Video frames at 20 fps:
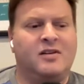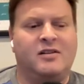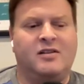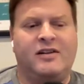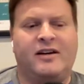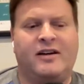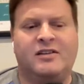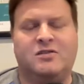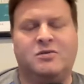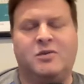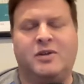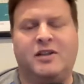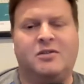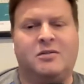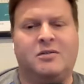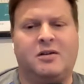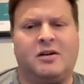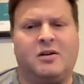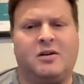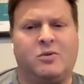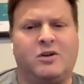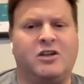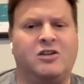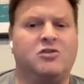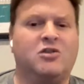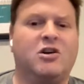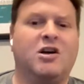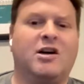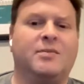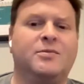last week when it
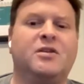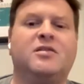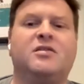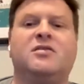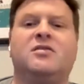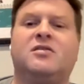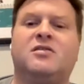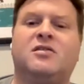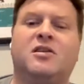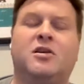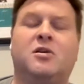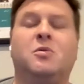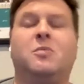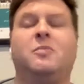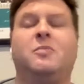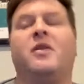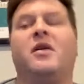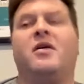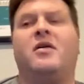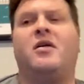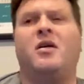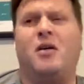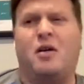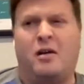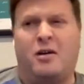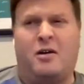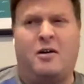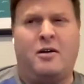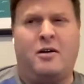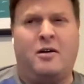dropped. So
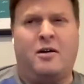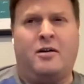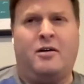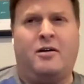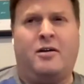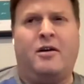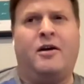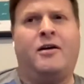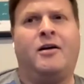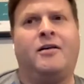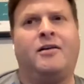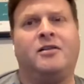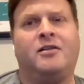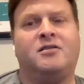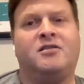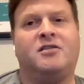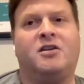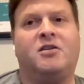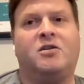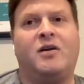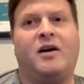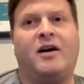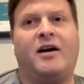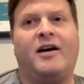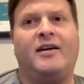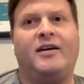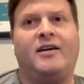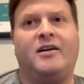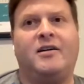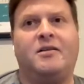
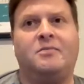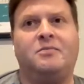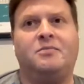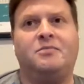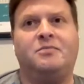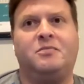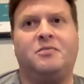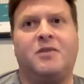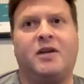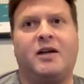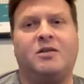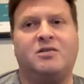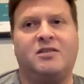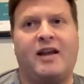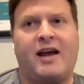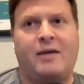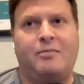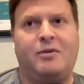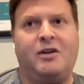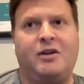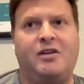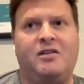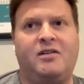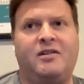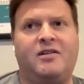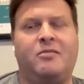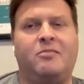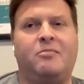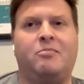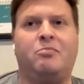I was happy,
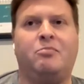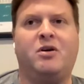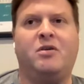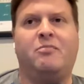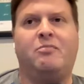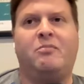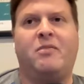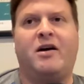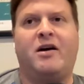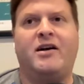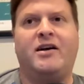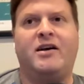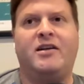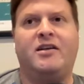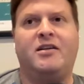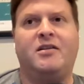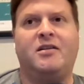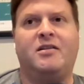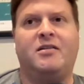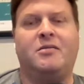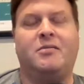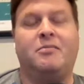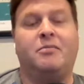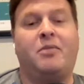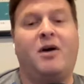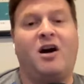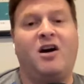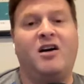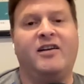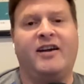but my
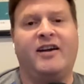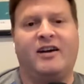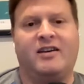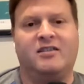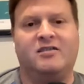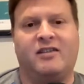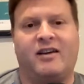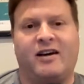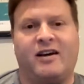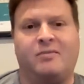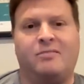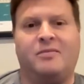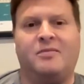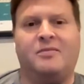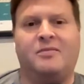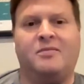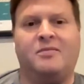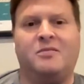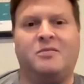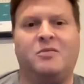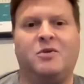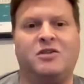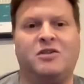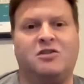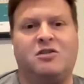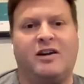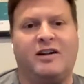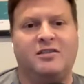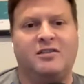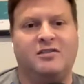podcast app was
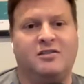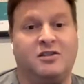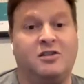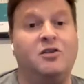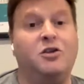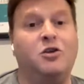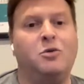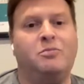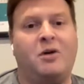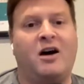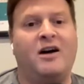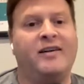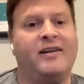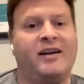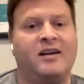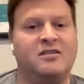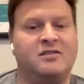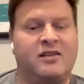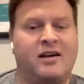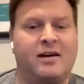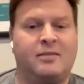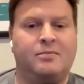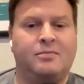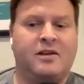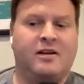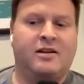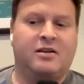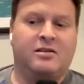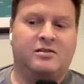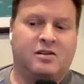crashed. The new podcast app
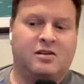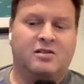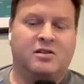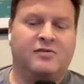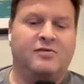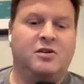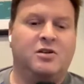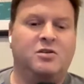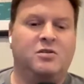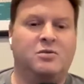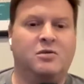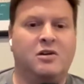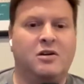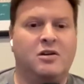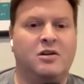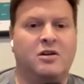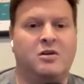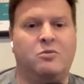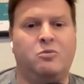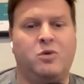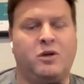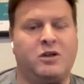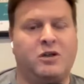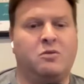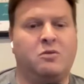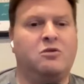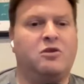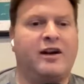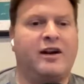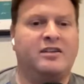that's on the phone would
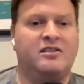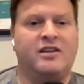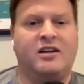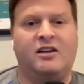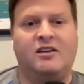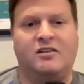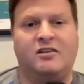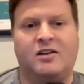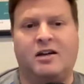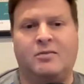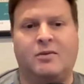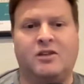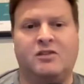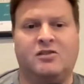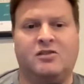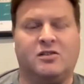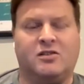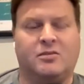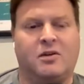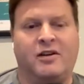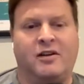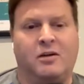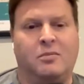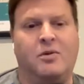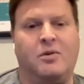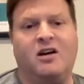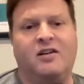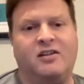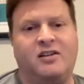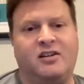crash at the time I started playing a
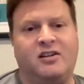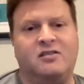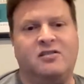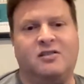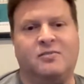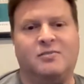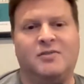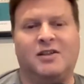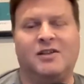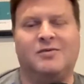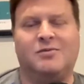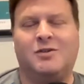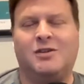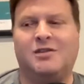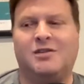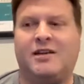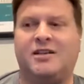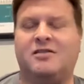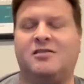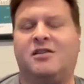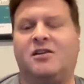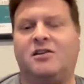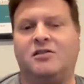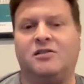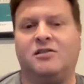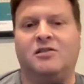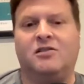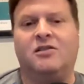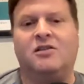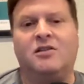podcast. So I'm like, well, that's not
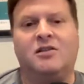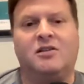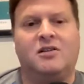good.